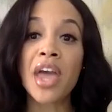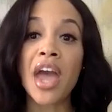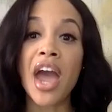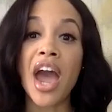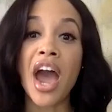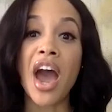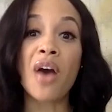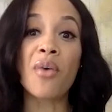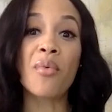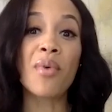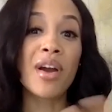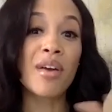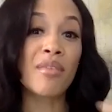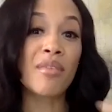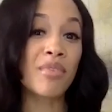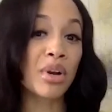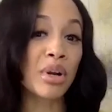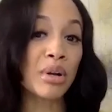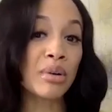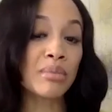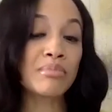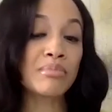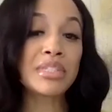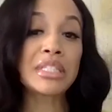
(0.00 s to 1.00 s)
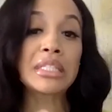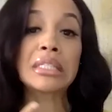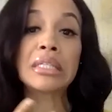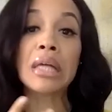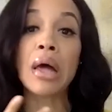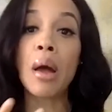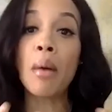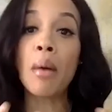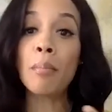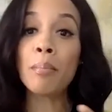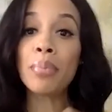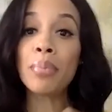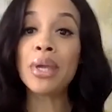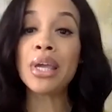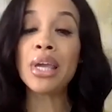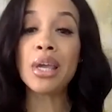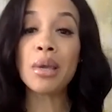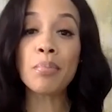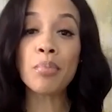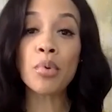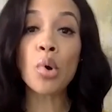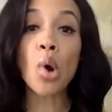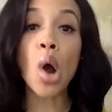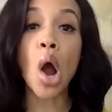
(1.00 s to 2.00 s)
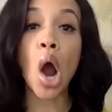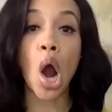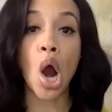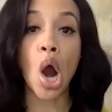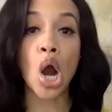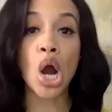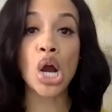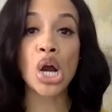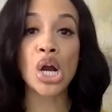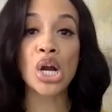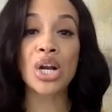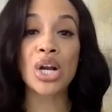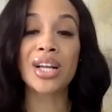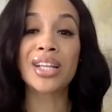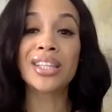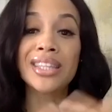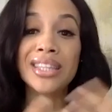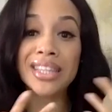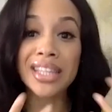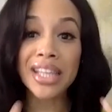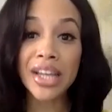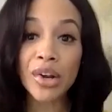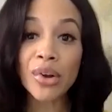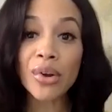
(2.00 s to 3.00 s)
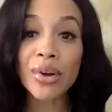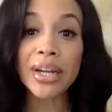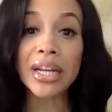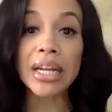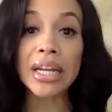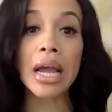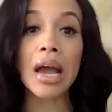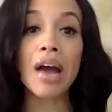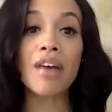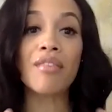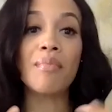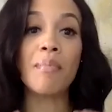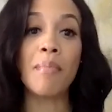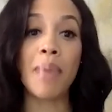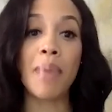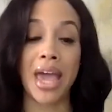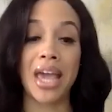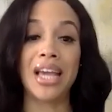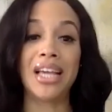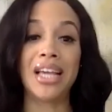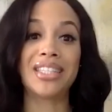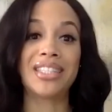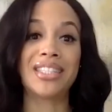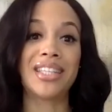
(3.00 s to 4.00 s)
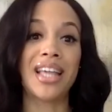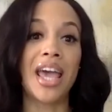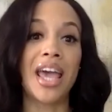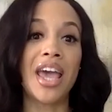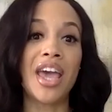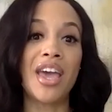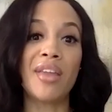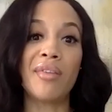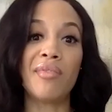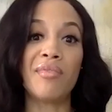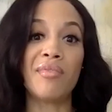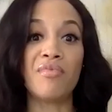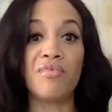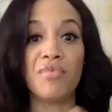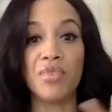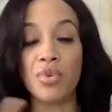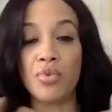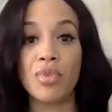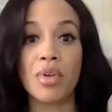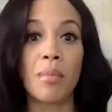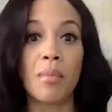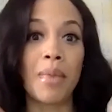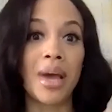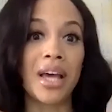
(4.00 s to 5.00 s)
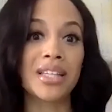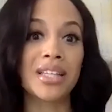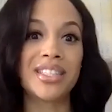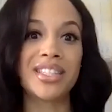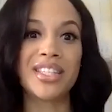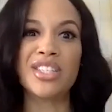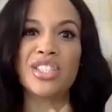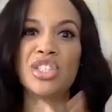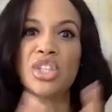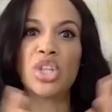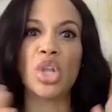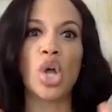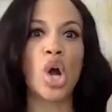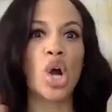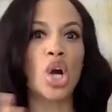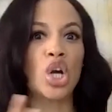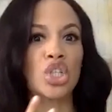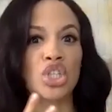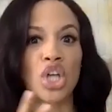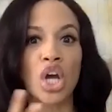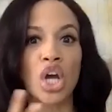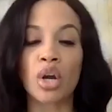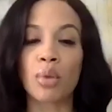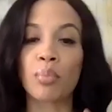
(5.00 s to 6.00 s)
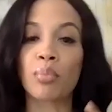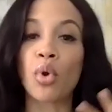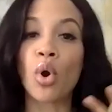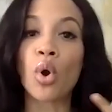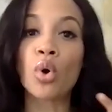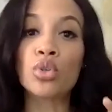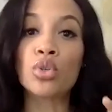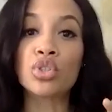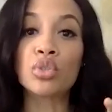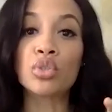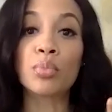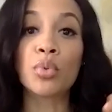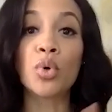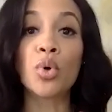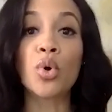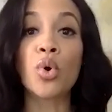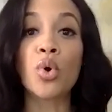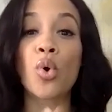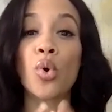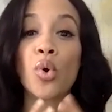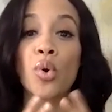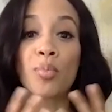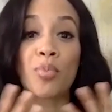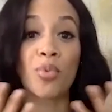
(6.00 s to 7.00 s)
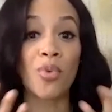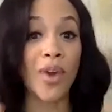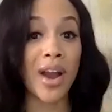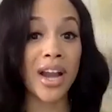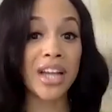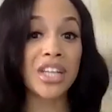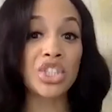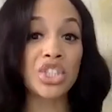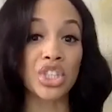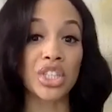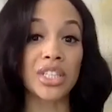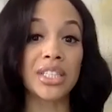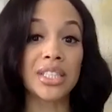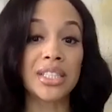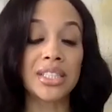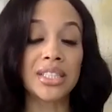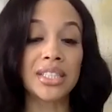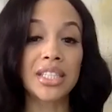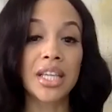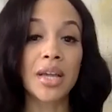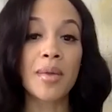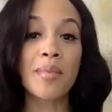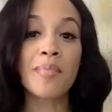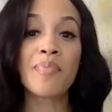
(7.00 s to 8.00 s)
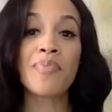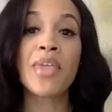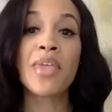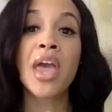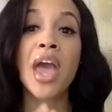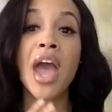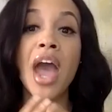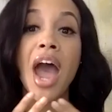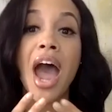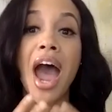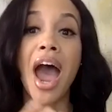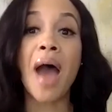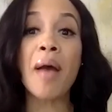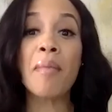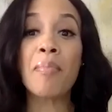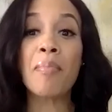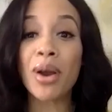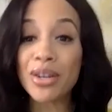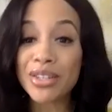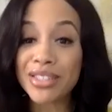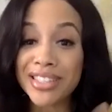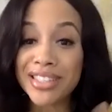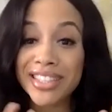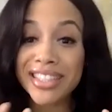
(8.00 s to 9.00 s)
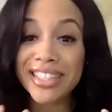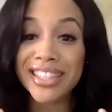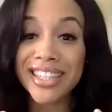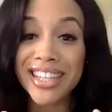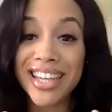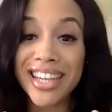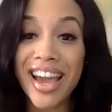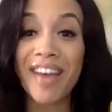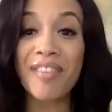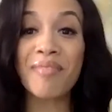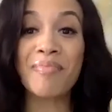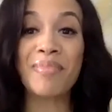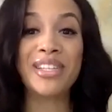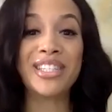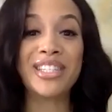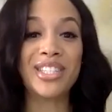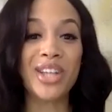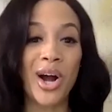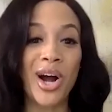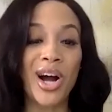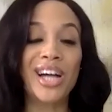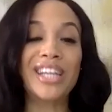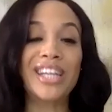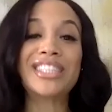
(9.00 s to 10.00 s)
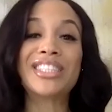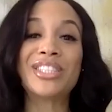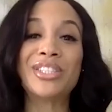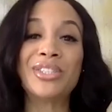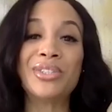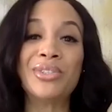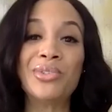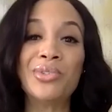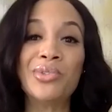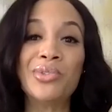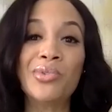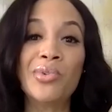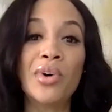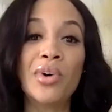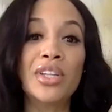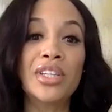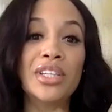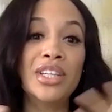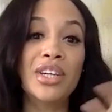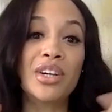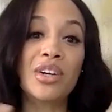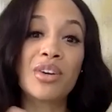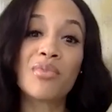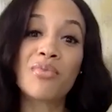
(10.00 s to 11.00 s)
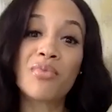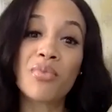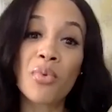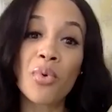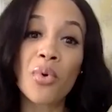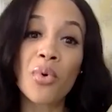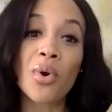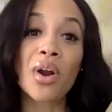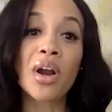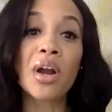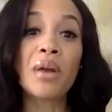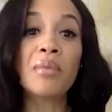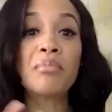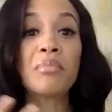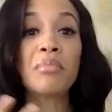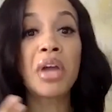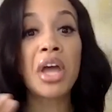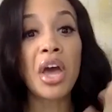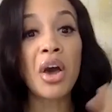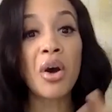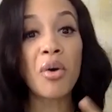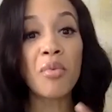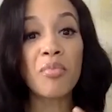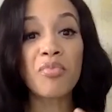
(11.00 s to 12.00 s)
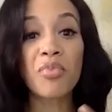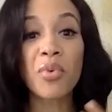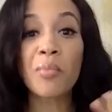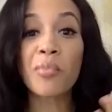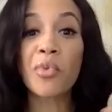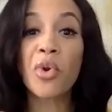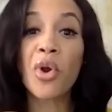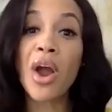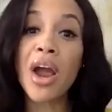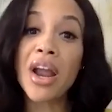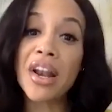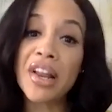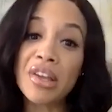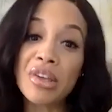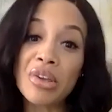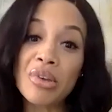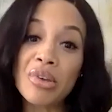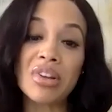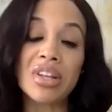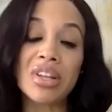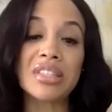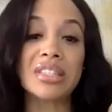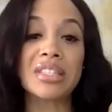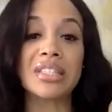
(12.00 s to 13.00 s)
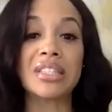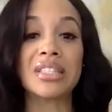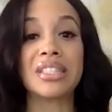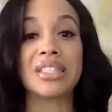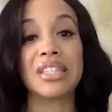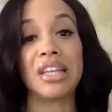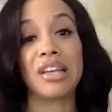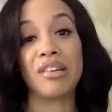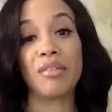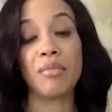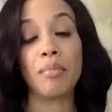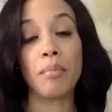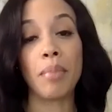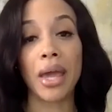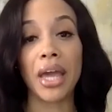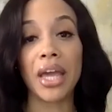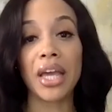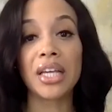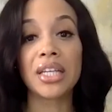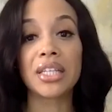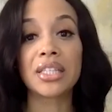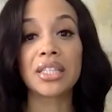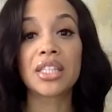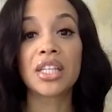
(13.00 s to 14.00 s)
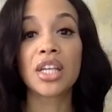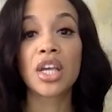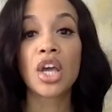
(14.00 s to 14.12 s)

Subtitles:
However, some people are leery of banks and view them as these large, unapproachable corporations. I personally have been taught to look for help from credit unions instead of banks.